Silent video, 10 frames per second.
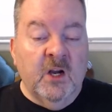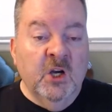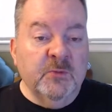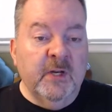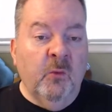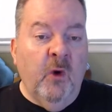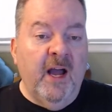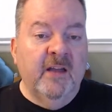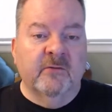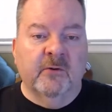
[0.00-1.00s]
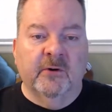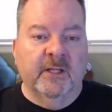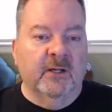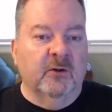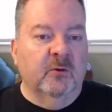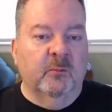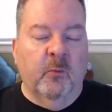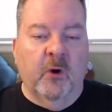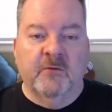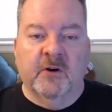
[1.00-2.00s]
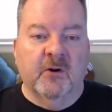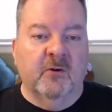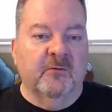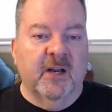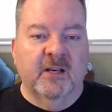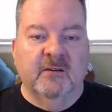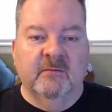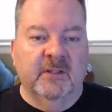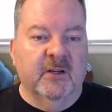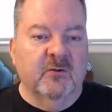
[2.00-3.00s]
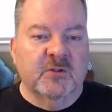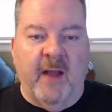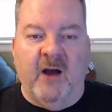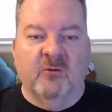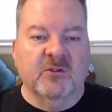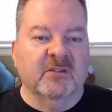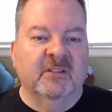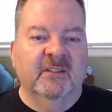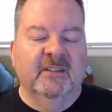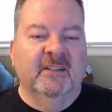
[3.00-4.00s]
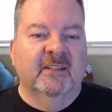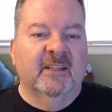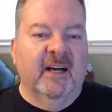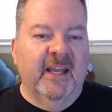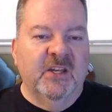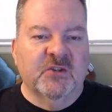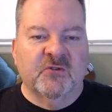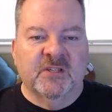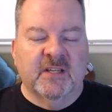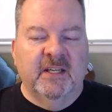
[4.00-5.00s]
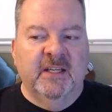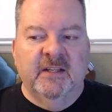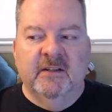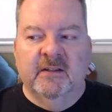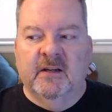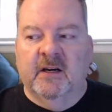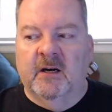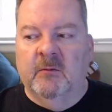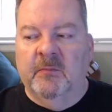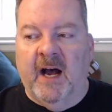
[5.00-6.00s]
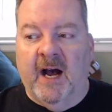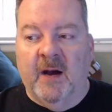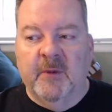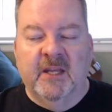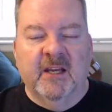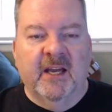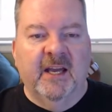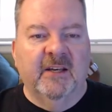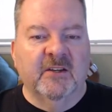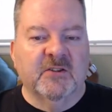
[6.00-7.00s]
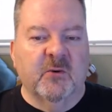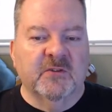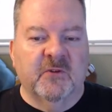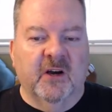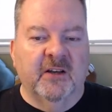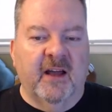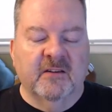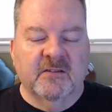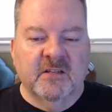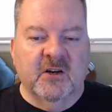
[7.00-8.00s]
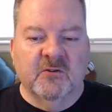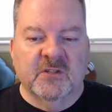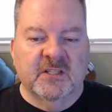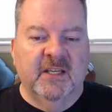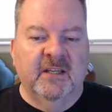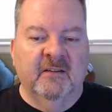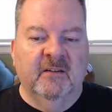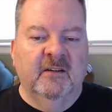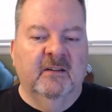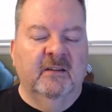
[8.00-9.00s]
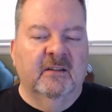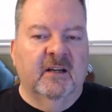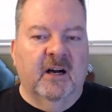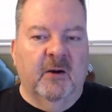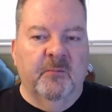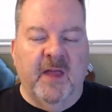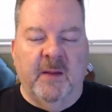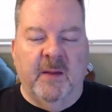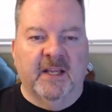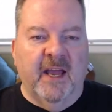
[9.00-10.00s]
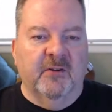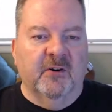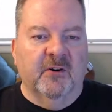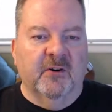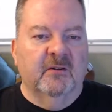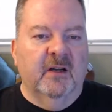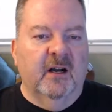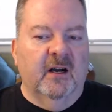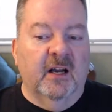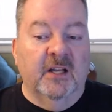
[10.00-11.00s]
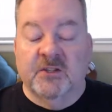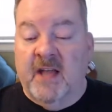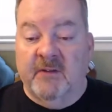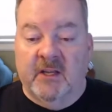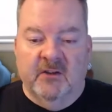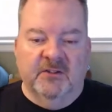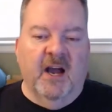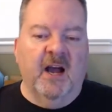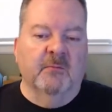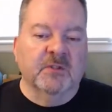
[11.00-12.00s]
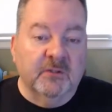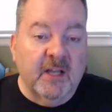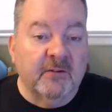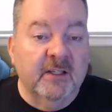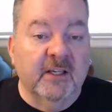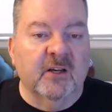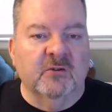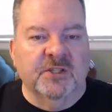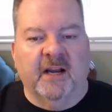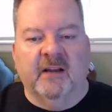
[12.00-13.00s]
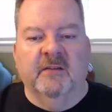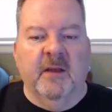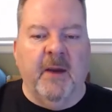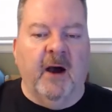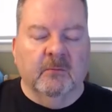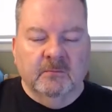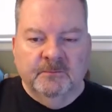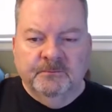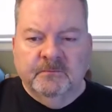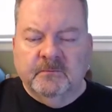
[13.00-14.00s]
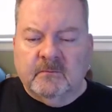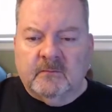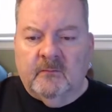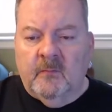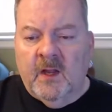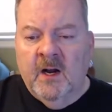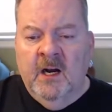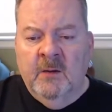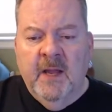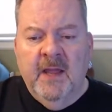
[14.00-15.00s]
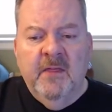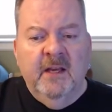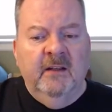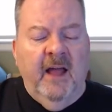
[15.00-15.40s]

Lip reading: husband and wife, or boyfriend, girlfriend, spouse interest in the hobby. And it's always fun to see them together and just having a good time. So definitely need to go check them out. And then